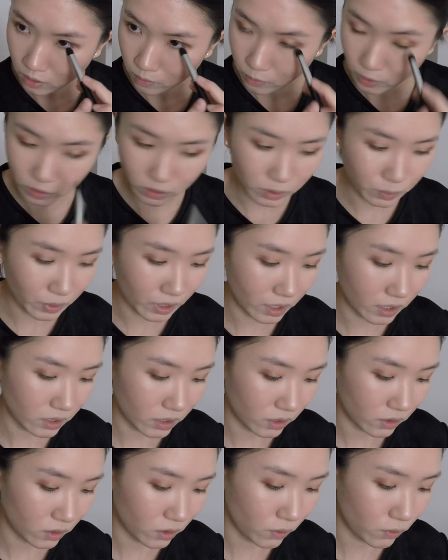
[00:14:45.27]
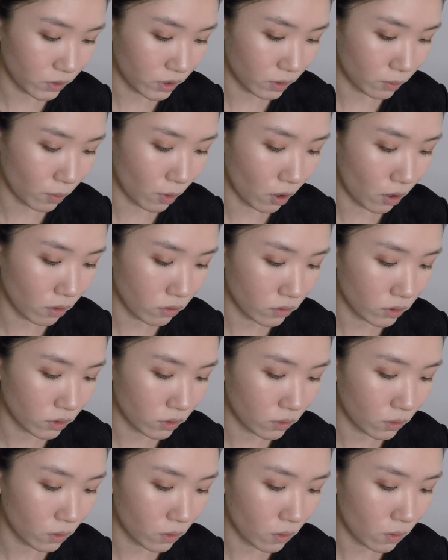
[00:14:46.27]
because my eyes are so small,
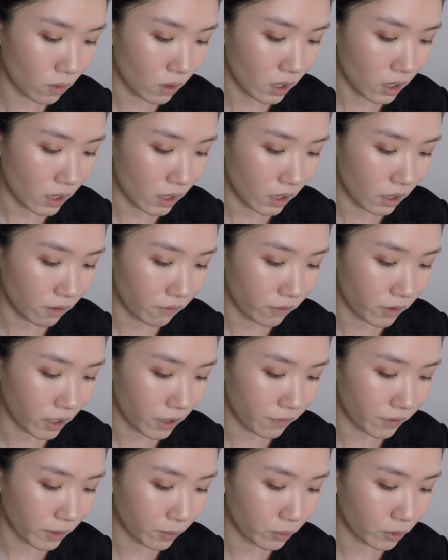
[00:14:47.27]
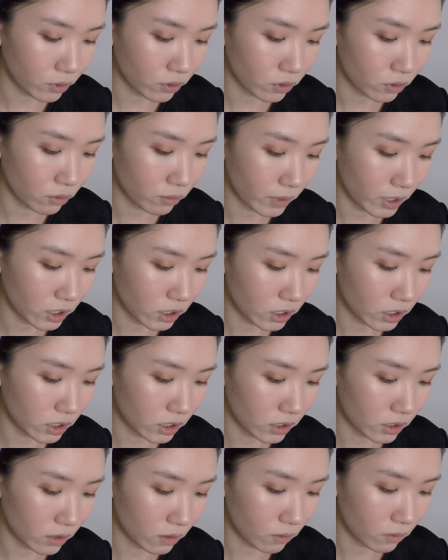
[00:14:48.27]
so I feel like if I put too much, it
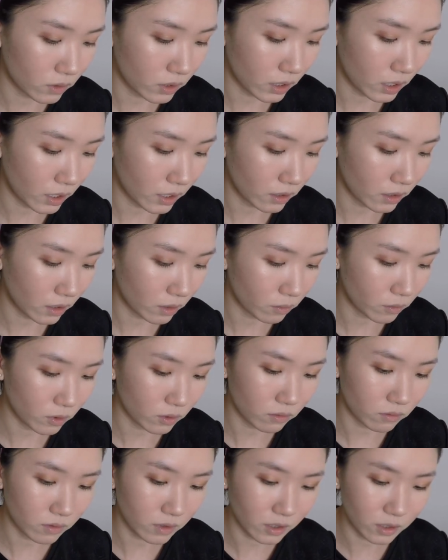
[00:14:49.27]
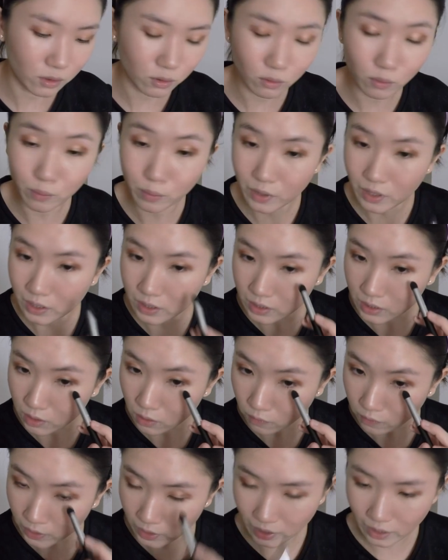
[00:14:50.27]
just looks like I'm Just too busy
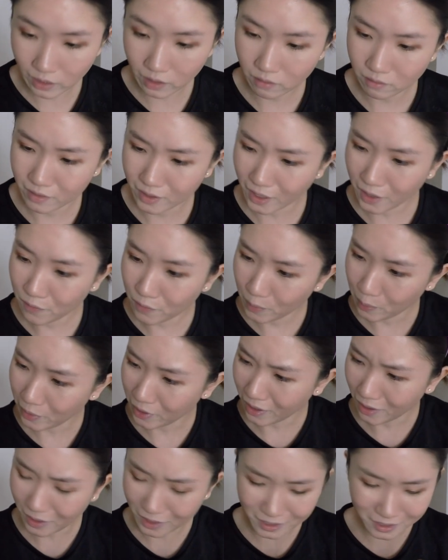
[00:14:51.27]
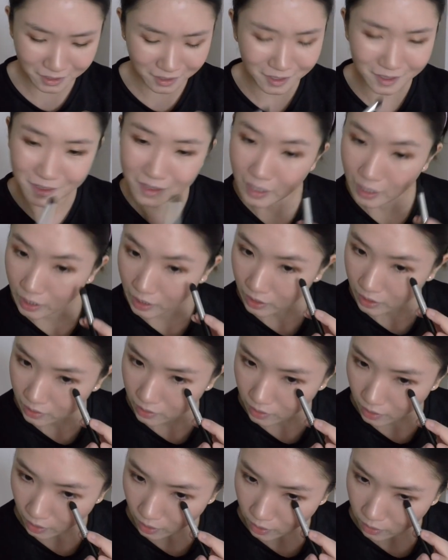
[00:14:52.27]
over there. Did I even pick out anything?
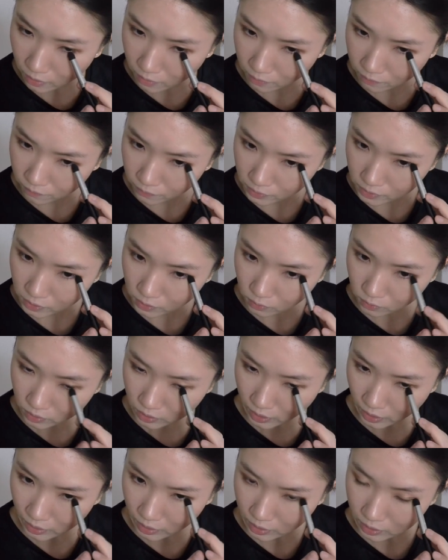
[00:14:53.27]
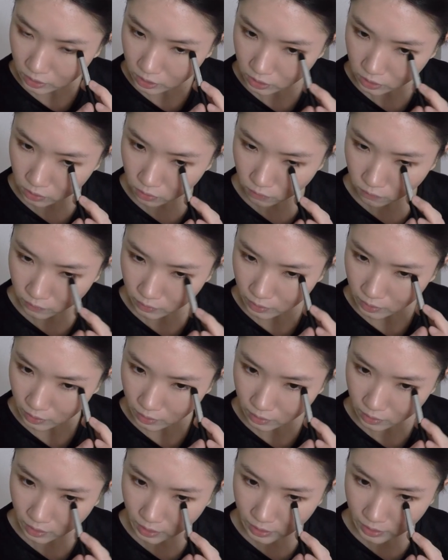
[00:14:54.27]
Yeah, ever so slightly just over
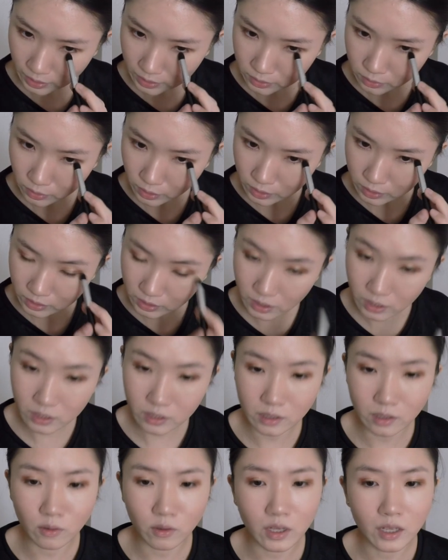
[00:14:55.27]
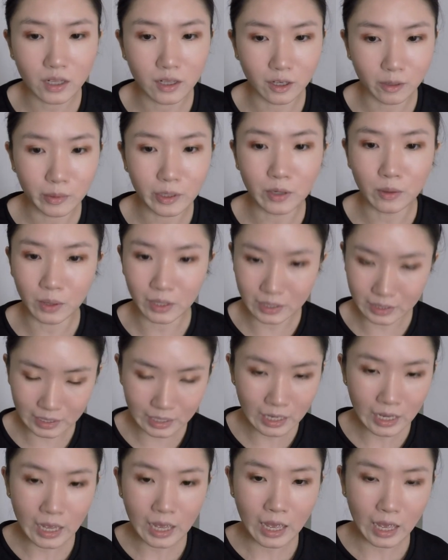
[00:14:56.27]
here. And as you can see, it's looking a little bit
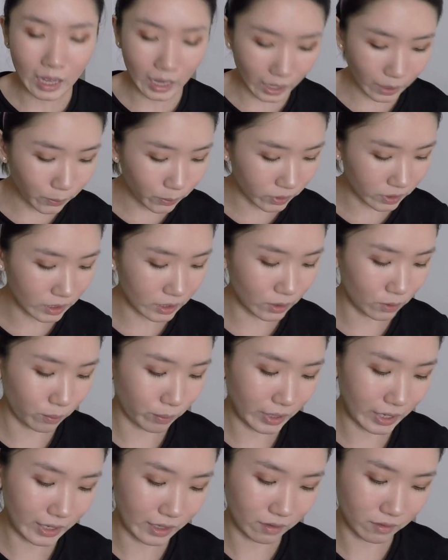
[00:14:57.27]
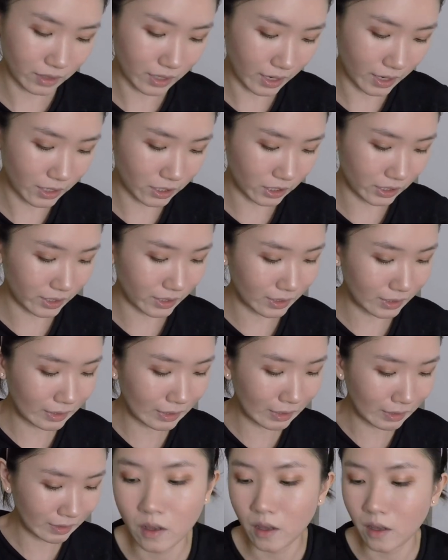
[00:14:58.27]
crazy. I will need to blend out the edges.